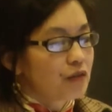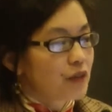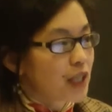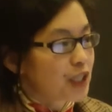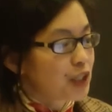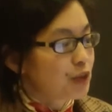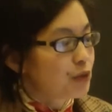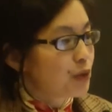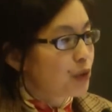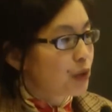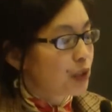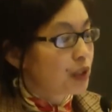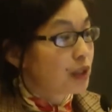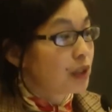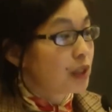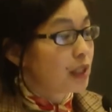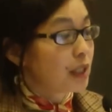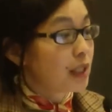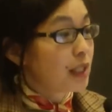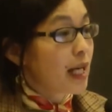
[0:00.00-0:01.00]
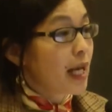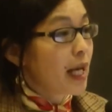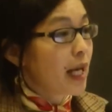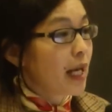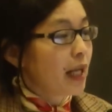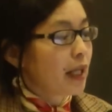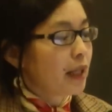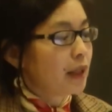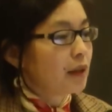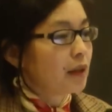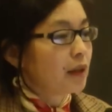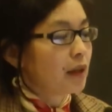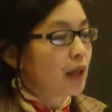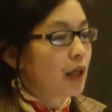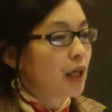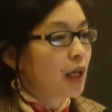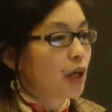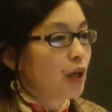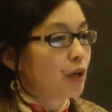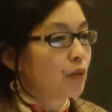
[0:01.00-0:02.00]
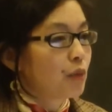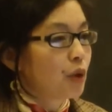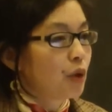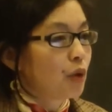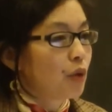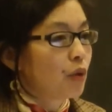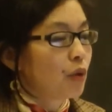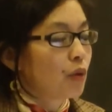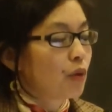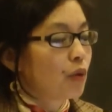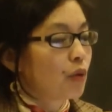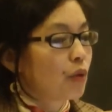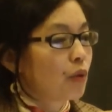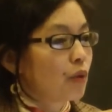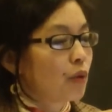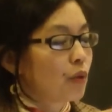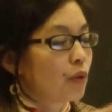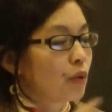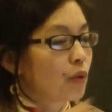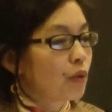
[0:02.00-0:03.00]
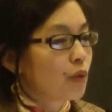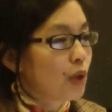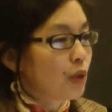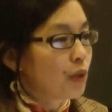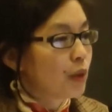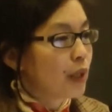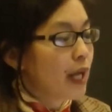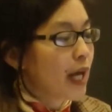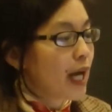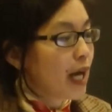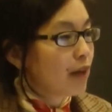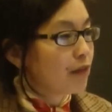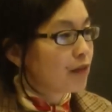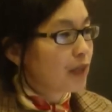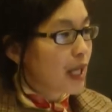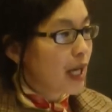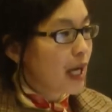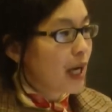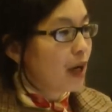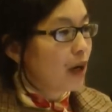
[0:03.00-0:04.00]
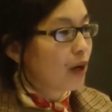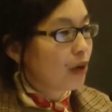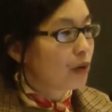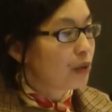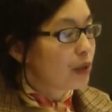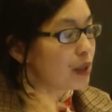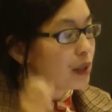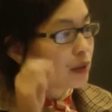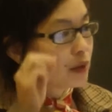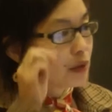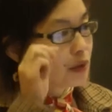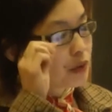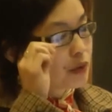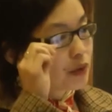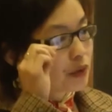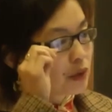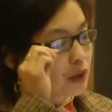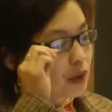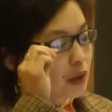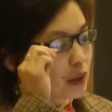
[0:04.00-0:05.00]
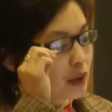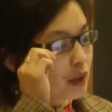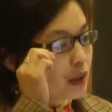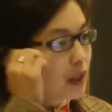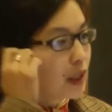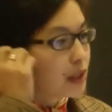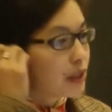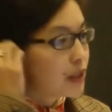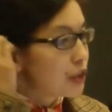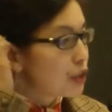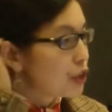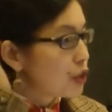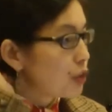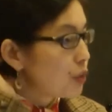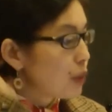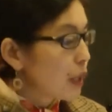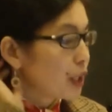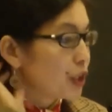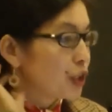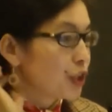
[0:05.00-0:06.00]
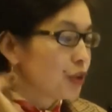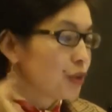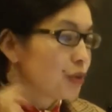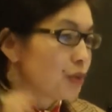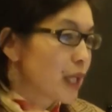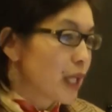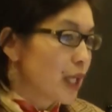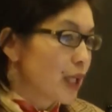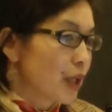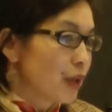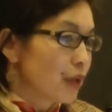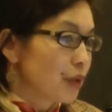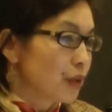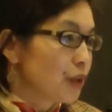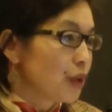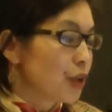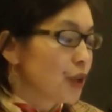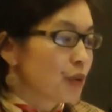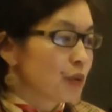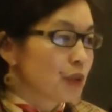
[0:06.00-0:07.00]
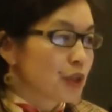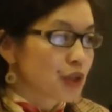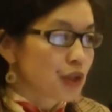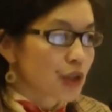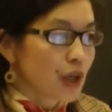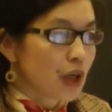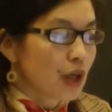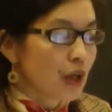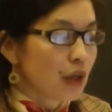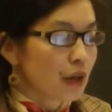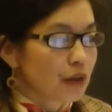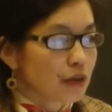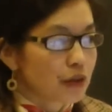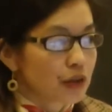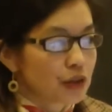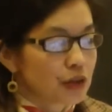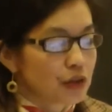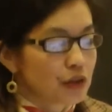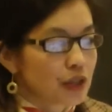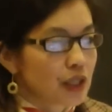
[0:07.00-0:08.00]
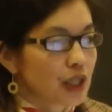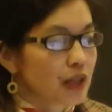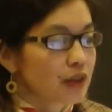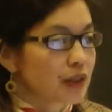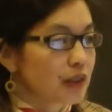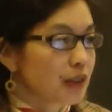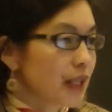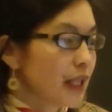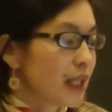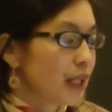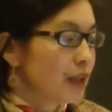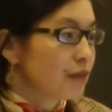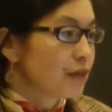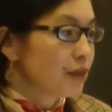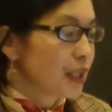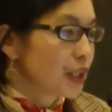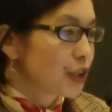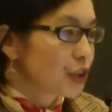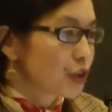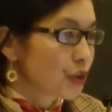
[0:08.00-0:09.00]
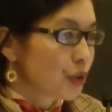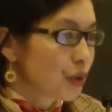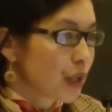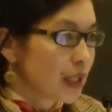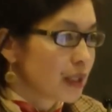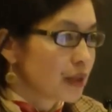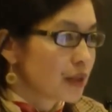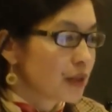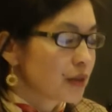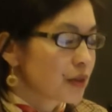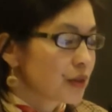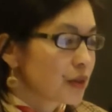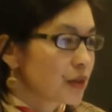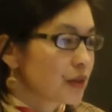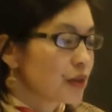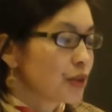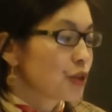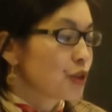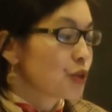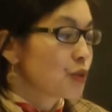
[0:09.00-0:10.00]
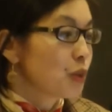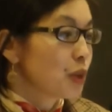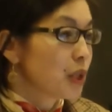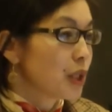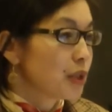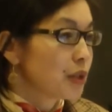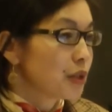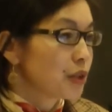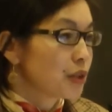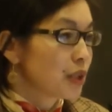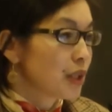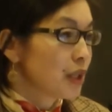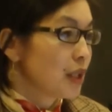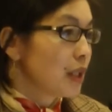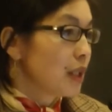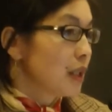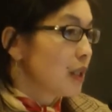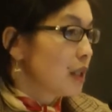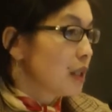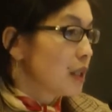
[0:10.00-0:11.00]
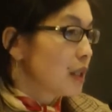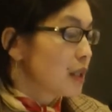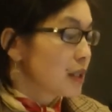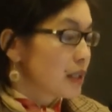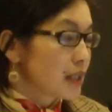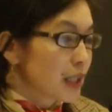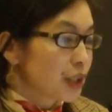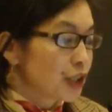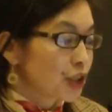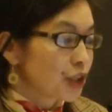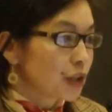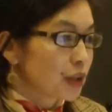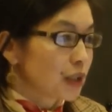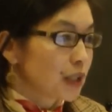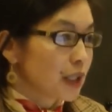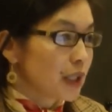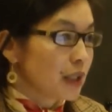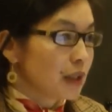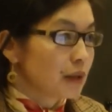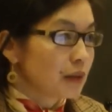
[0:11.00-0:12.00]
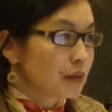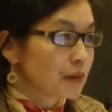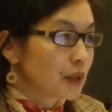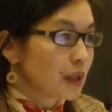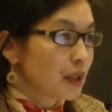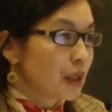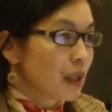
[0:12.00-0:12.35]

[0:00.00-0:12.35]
fast forward to today, what we have now is a situation where, you know, we saw the 2008 financial crisis. This was essentially